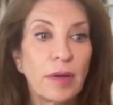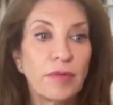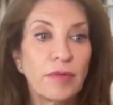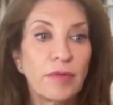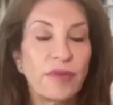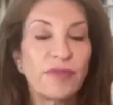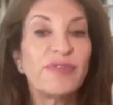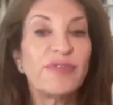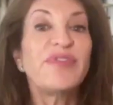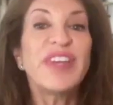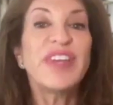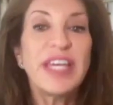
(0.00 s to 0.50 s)

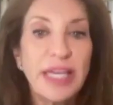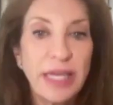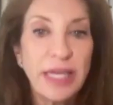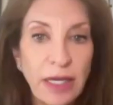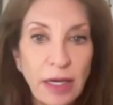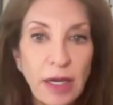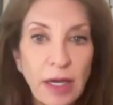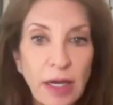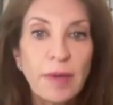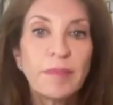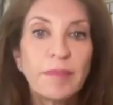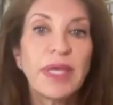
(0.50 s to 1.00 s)
fee
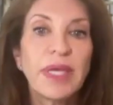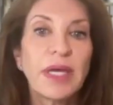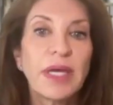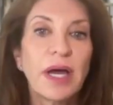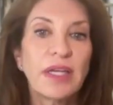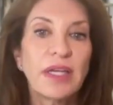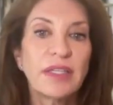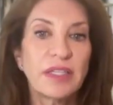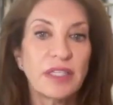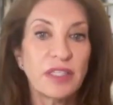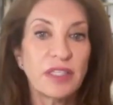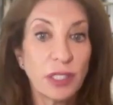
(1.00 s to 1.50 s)

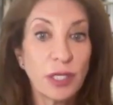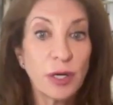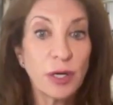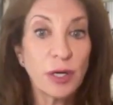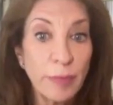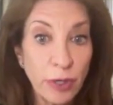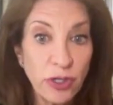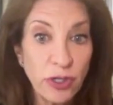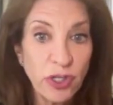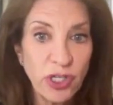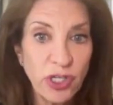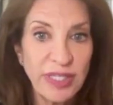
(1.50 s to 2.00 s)
because it's an
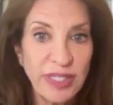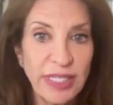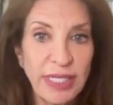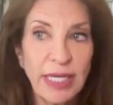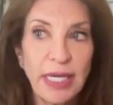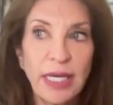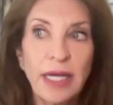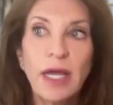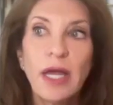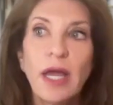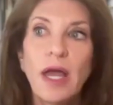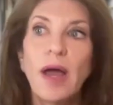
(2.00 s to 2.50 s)

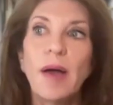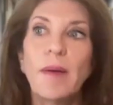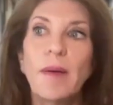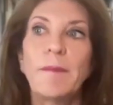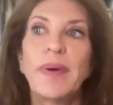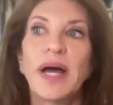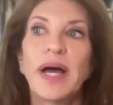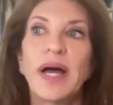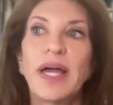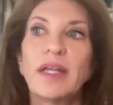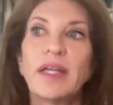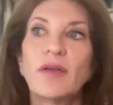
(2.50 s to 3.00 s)
emergency.
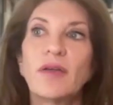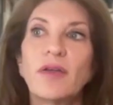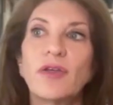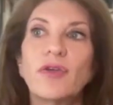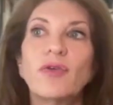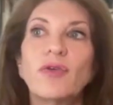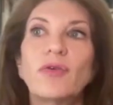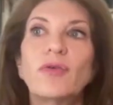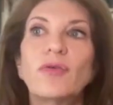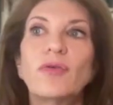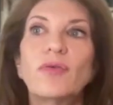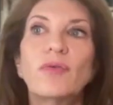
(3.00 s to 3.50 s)
But
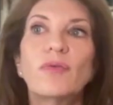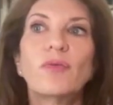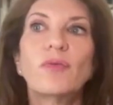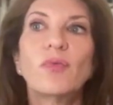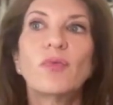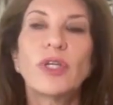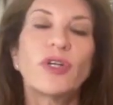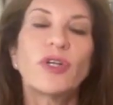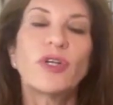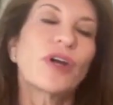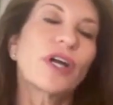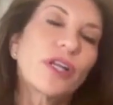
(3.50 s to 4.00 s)

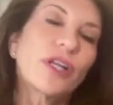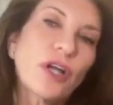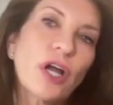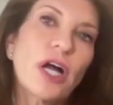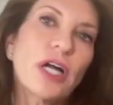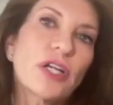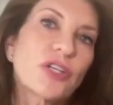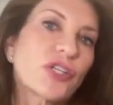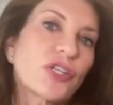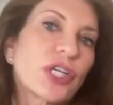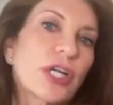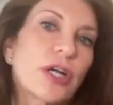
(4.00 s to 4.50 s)
when you're on a
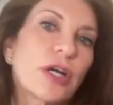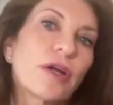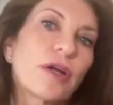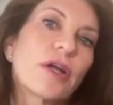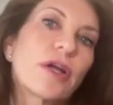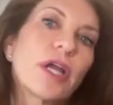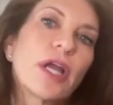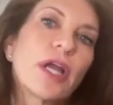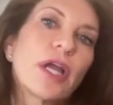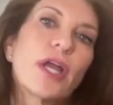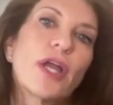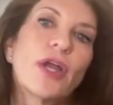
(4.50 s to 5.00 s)
cost share,
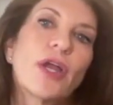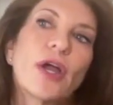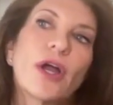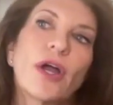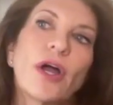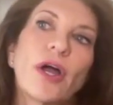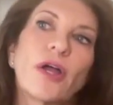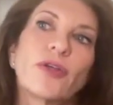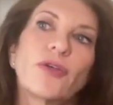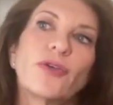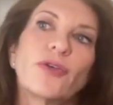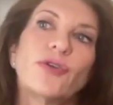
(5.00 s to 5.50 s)

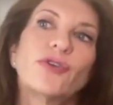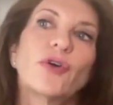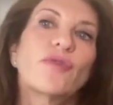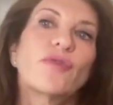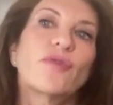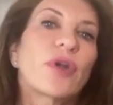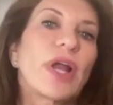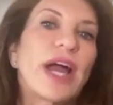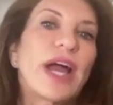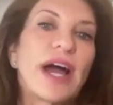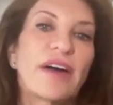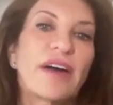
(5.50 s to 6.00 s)
you
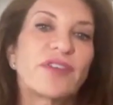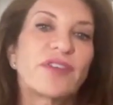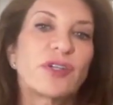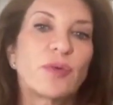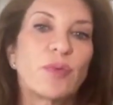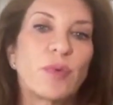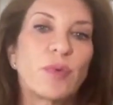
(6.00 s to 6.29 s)
don't have to